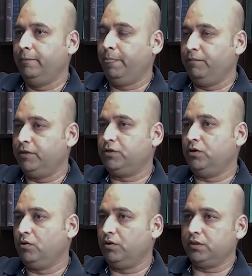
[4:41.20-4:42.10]
which can
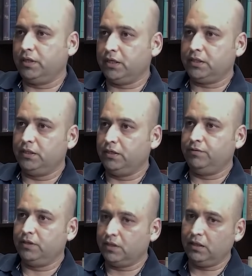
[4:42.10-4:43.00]
cause an accident.
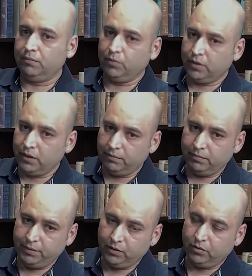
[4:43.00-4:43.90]
We tell them, okay,
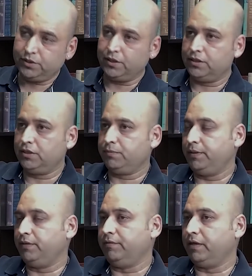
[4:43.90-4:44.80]
be cautious this
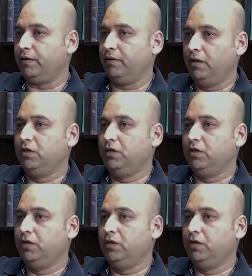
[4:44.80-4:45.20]
period of time.